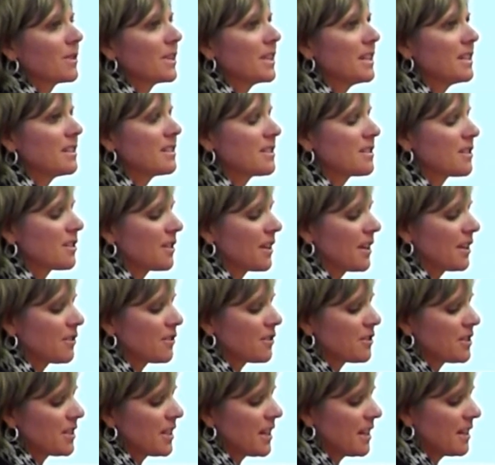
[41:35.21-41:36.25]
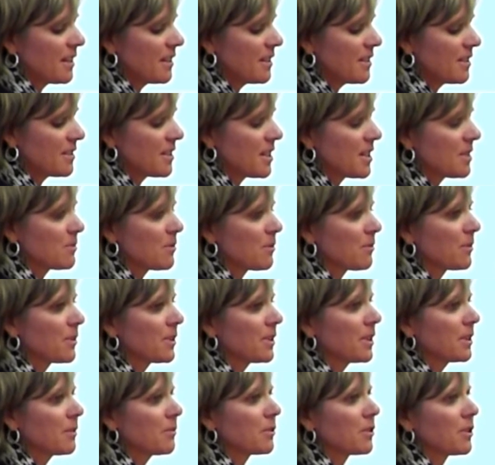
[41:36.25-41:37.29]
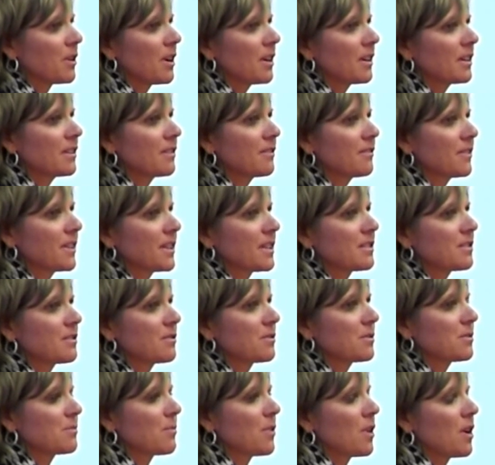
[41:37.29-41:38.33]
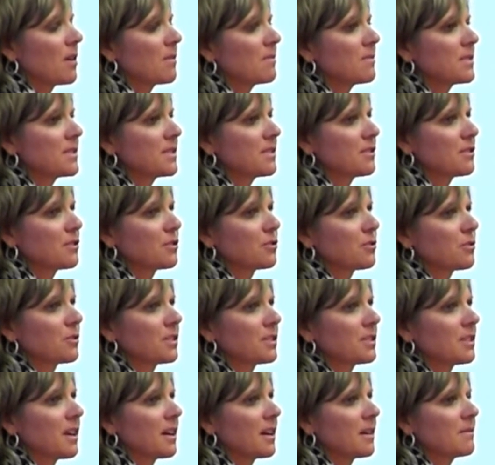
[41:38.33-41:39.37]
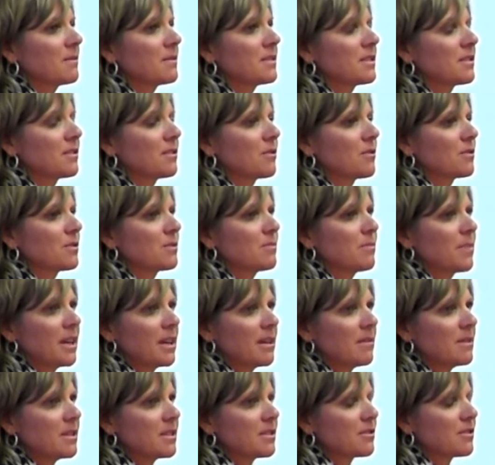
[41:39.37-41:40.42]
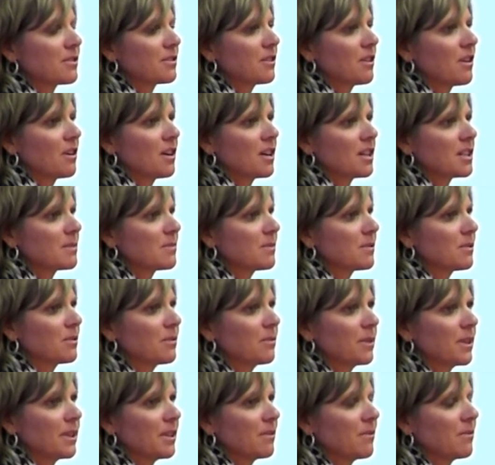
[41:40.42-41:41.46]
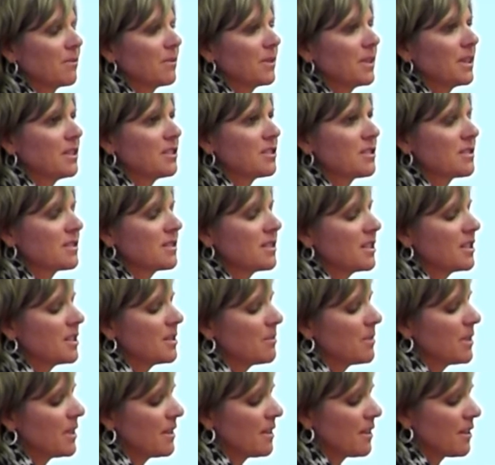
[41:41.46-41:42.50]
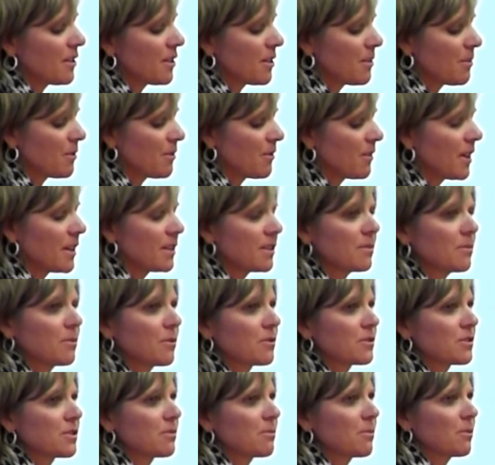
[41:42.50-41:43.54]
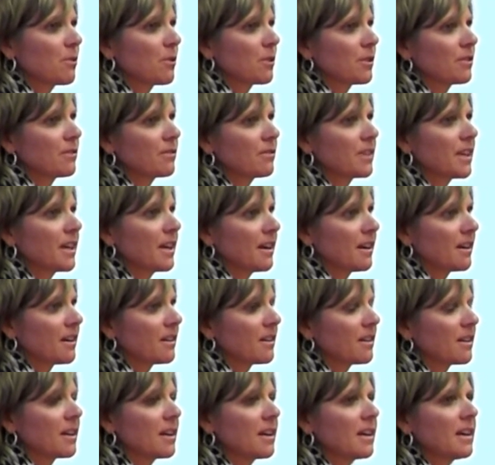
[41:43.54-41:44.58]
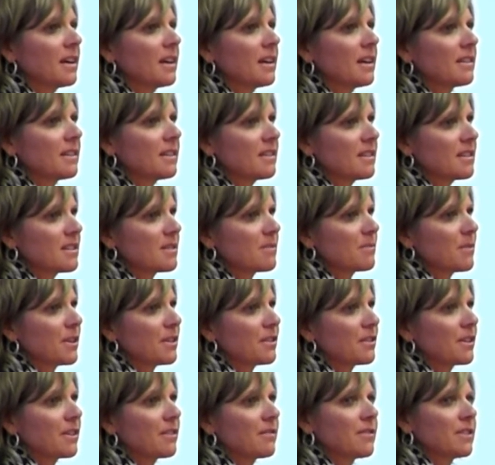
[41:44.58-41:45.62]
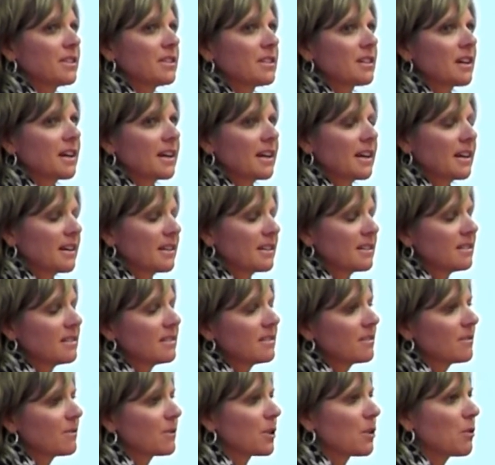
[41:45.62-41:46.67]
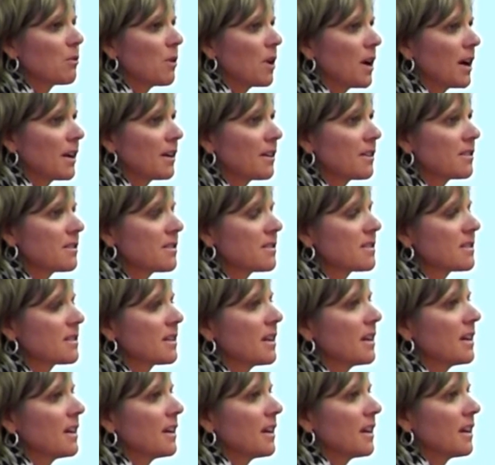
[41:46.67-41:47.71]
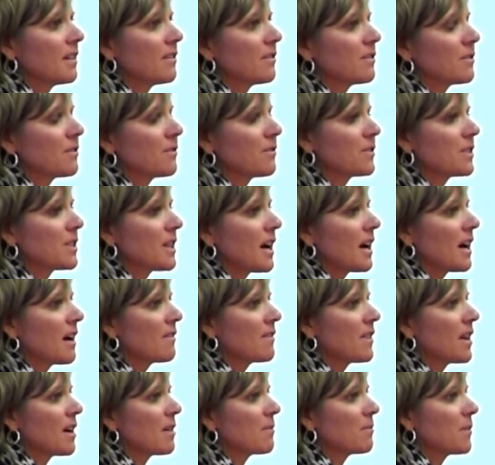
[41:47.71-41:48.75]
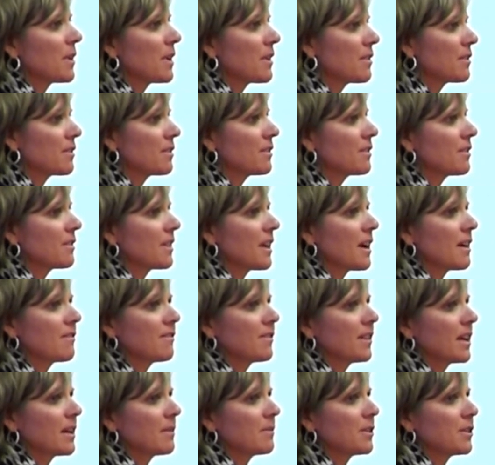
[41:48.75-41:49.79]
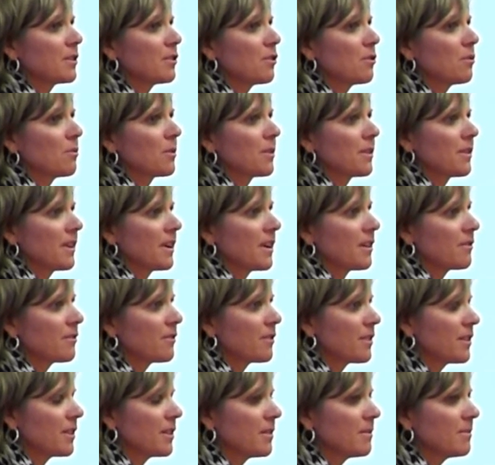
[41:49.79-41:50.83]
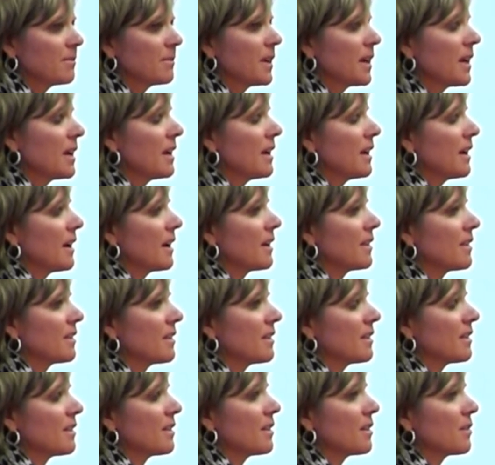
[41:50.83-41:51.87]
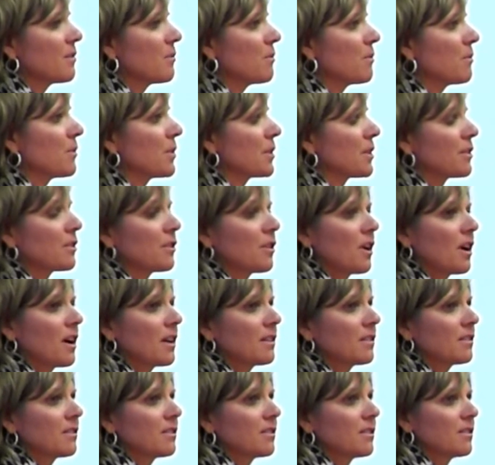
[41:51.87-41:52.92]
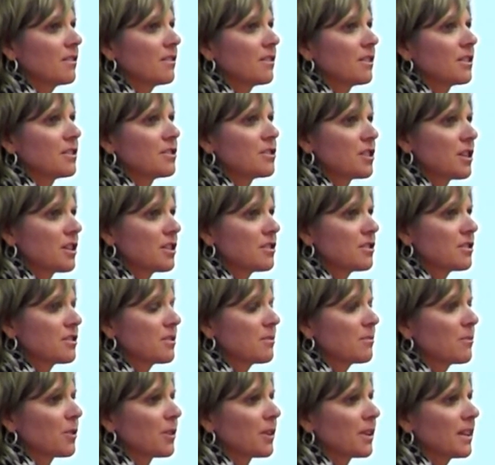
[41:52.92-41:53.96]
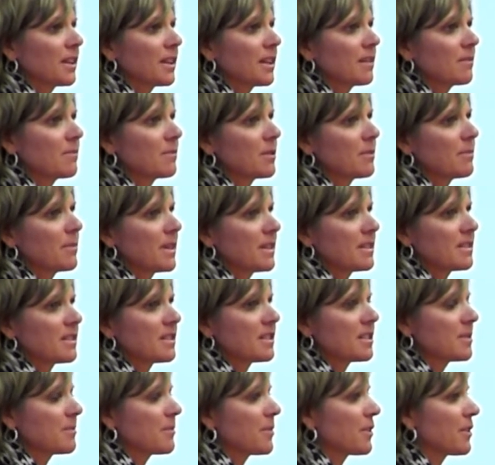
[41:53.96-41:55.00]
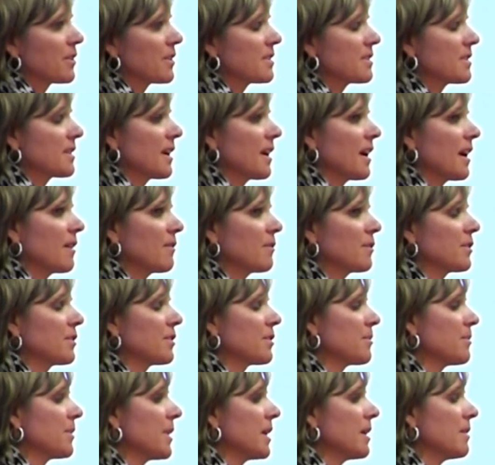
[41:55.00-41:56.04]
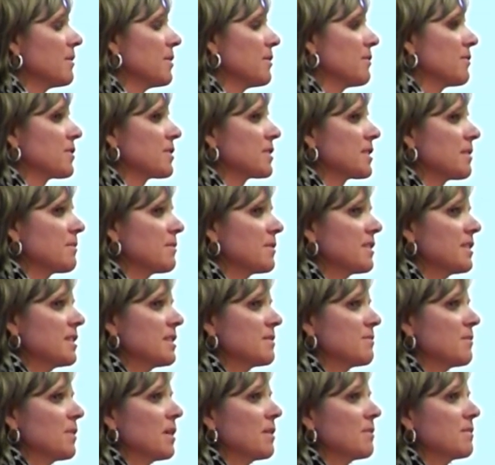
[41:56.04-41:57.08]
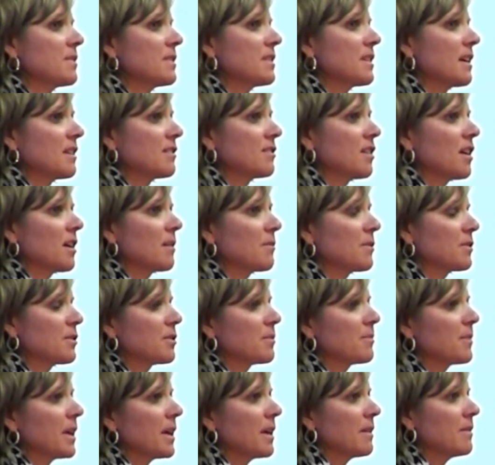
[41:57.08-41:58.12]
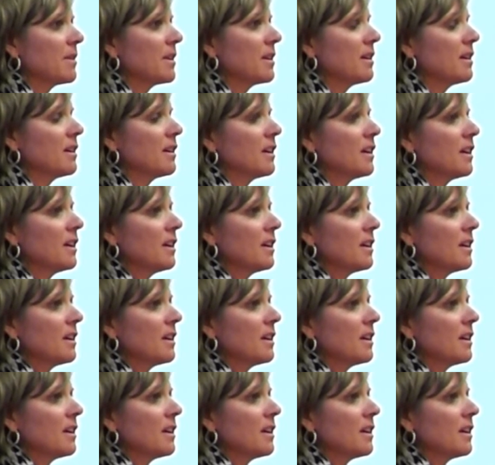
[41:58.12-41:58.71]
we need to start understanding these things, but really we're not going to fix those problems in the short times those babies are in the hospital. We just need to be there to provide the most supportive care that this mother-infant dyad requires, and to have that mother or that family know we're there for them, and that we're not going to judge them. We're going to give them the best experience they have with their baby. For some of these moms, that time with their baby